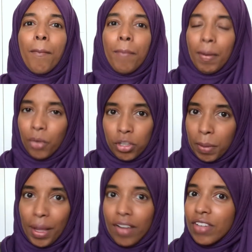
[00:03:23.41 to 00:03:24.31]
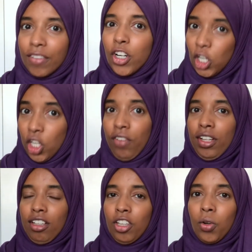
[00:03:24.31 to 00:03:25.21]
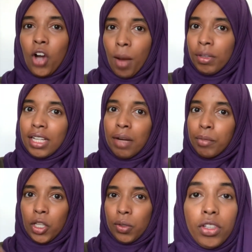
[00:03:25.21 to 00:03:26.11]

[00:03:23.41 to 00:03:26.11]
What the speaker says: but most people have never heard of it. So comment down below.